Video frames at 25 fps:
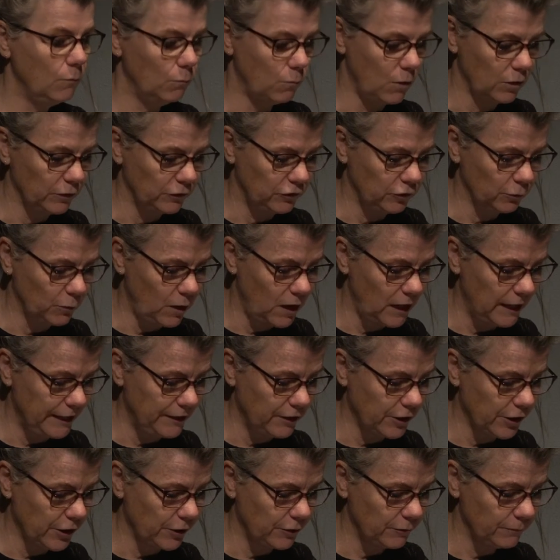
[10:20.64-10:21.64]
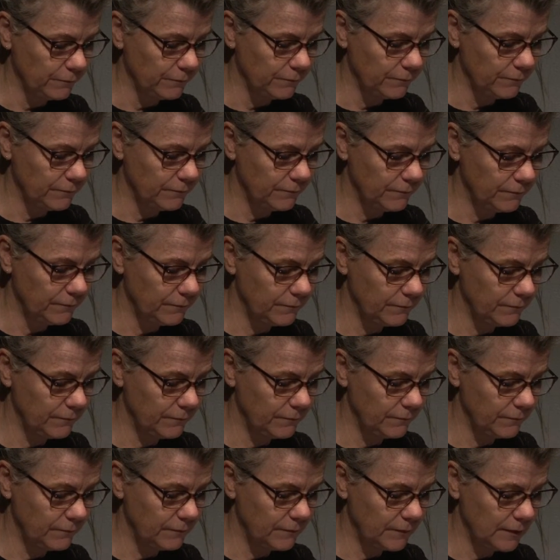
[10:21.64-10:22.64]
What do I know?
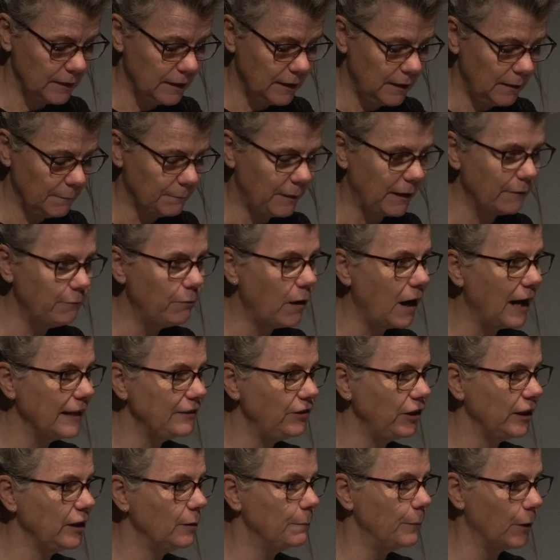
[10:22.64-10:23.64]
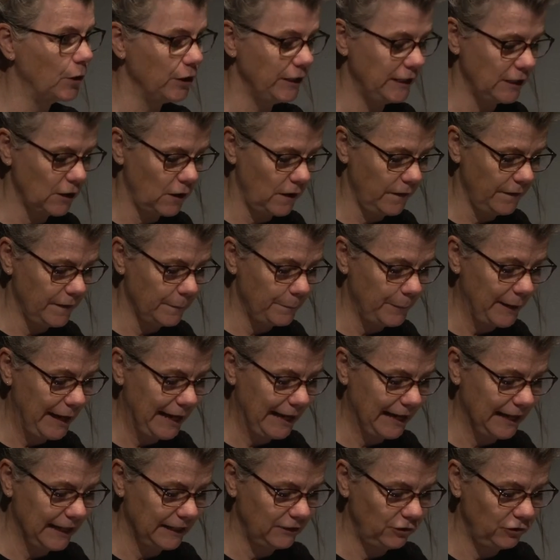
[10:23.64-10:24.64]
By writing a body on the
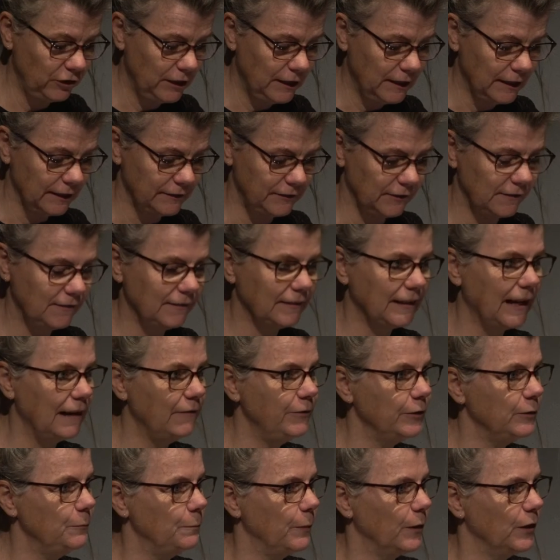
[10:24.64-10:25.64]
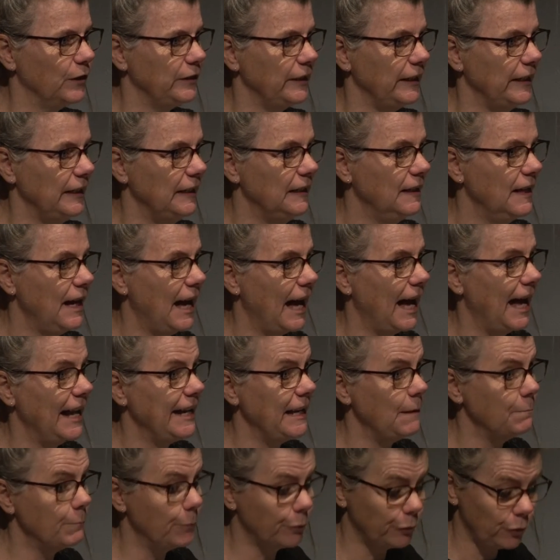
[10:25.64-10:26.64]
page, a discovered body, an
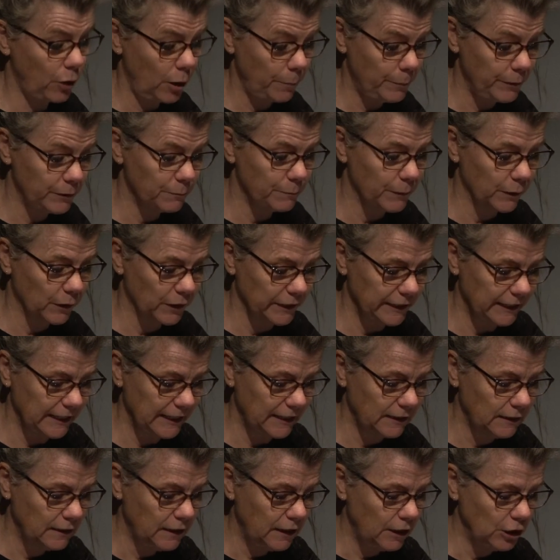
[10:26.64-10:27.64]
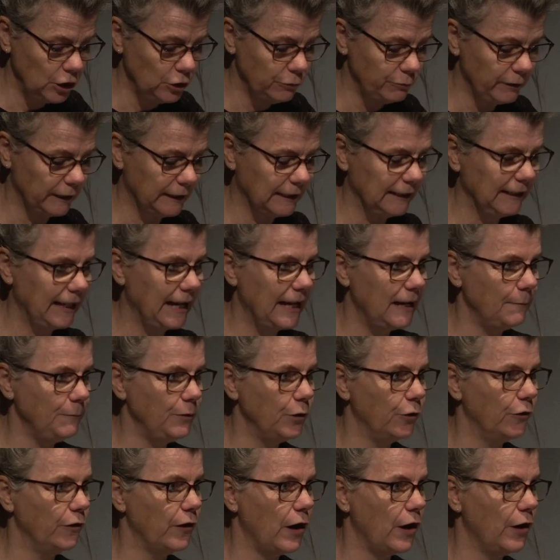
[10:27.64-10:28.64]
improper body, you reclaim
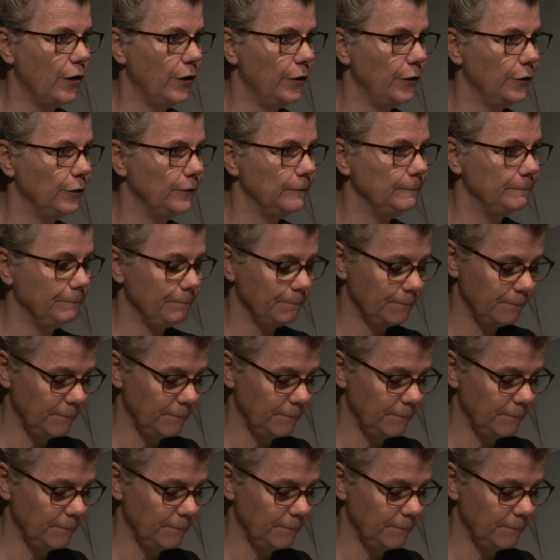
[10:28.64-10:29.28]
your own.